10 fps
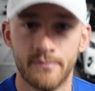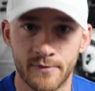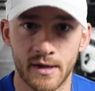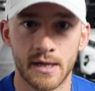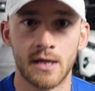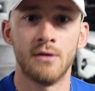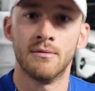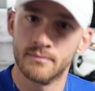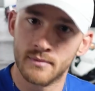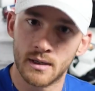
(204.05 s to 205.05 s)
Thank you,
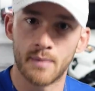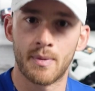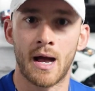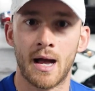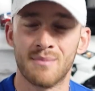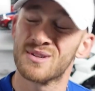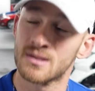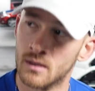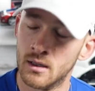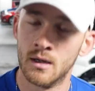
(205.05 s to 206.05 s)
and perhaps
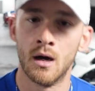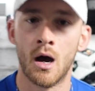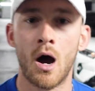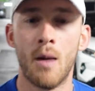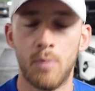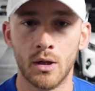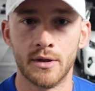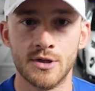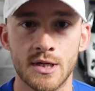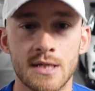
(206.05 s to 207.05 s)

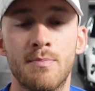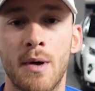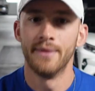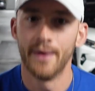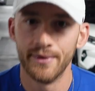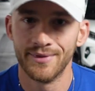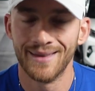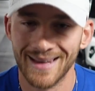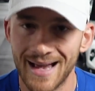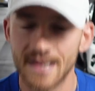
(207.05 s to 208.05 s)
apologies. But
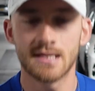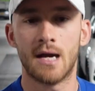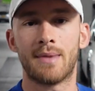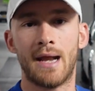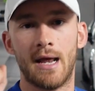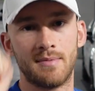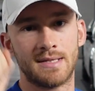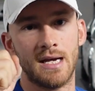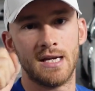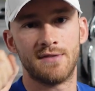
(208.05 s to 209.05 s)
nonetheless, I'm gonna head
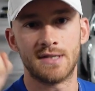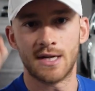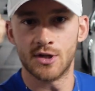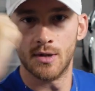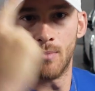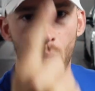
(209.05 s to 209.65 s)
upstairs for session number